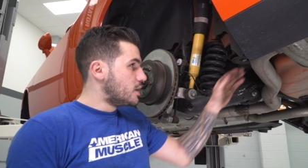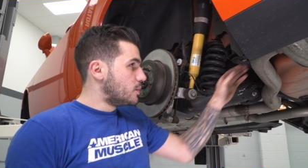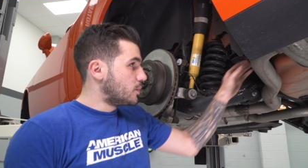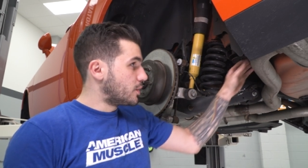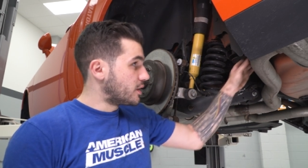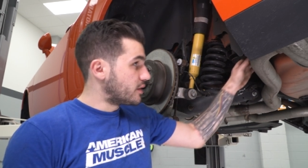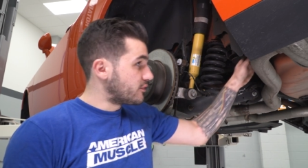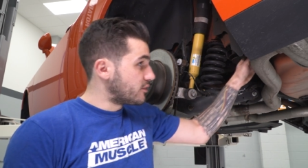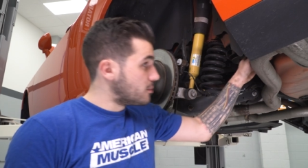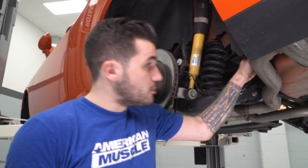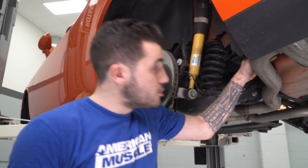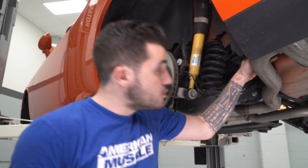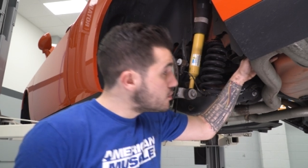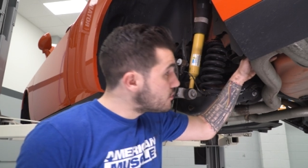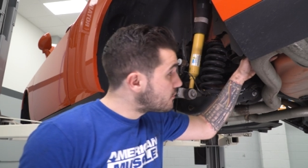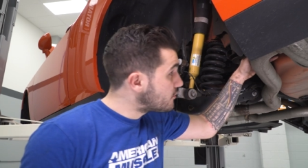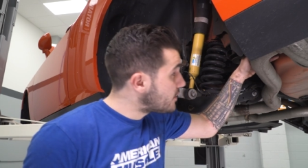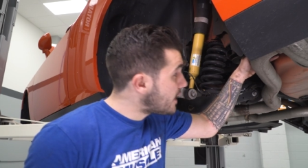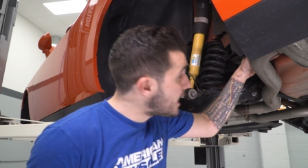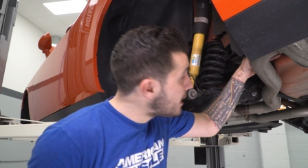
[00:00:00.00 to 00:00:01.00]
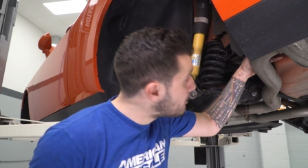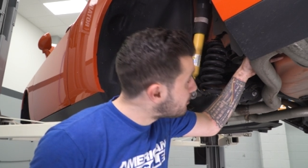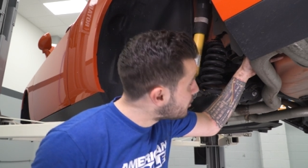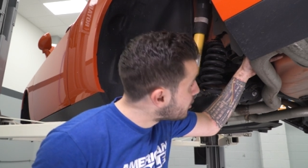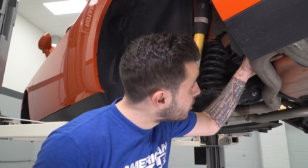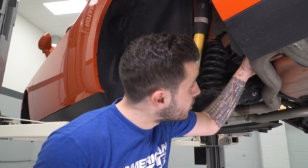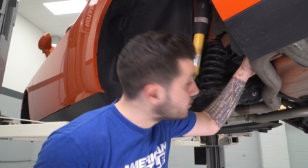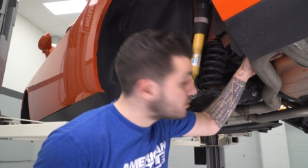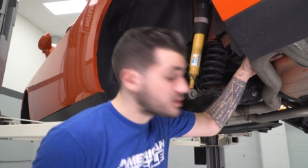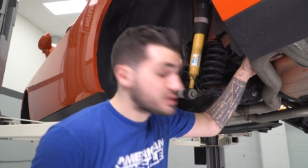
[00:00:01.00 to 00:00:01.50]
We're gonna remove that
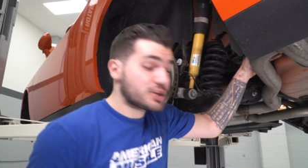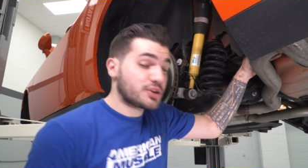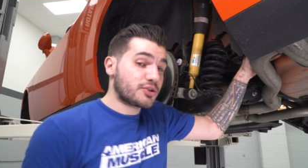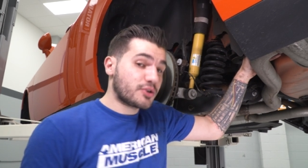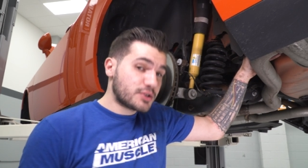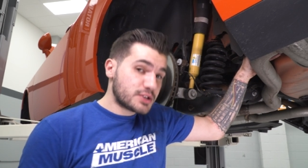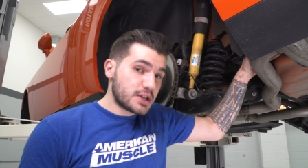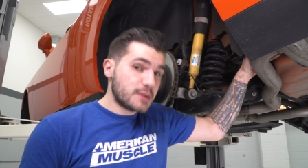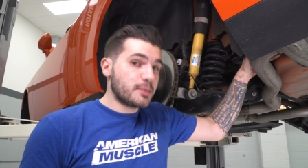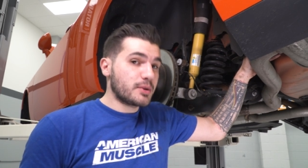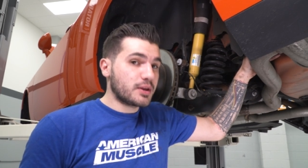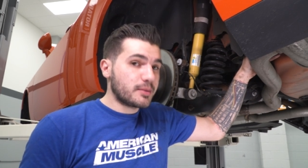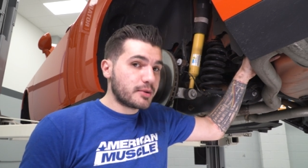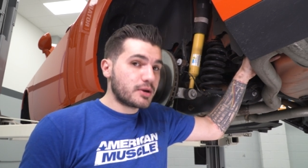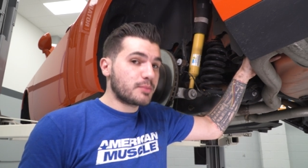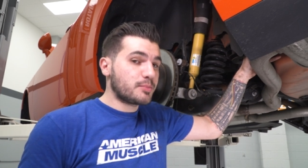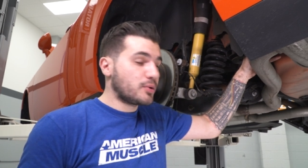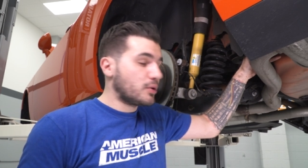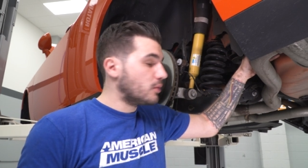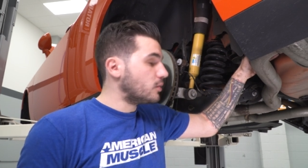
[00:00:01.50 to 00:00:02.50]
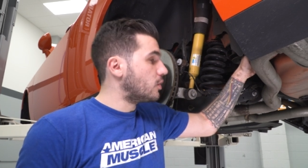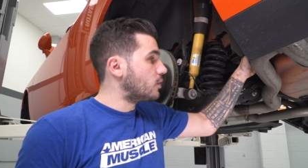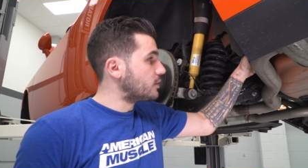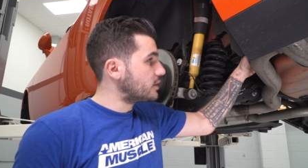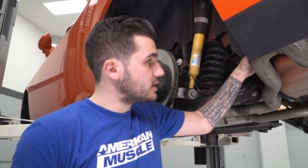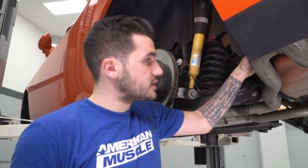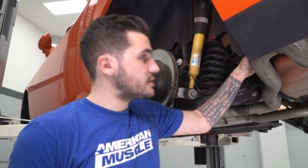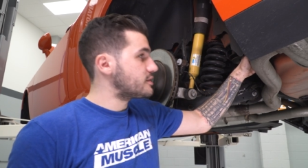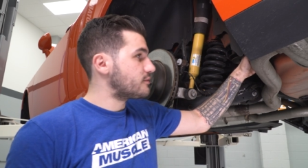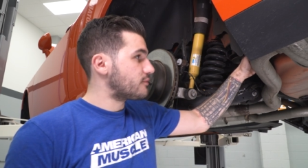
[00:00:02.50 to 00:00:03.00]
bolt, it's a 13 millimeter bolt
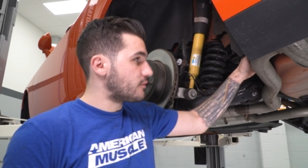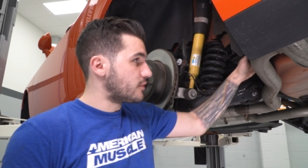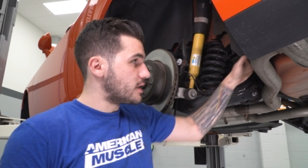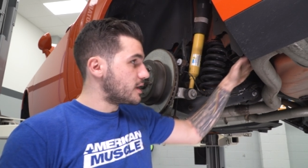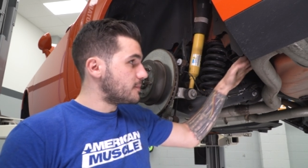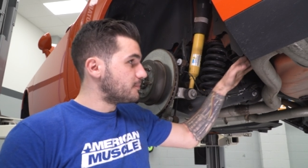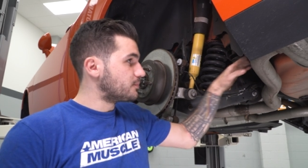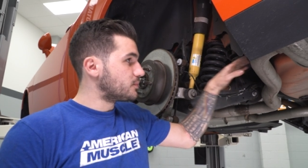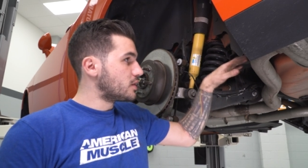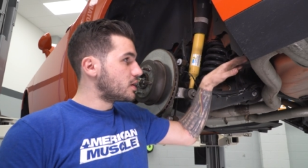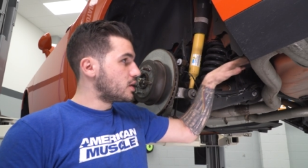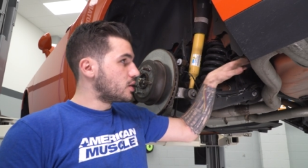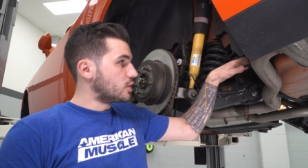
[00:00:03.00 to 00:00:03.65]
holding it to the frame,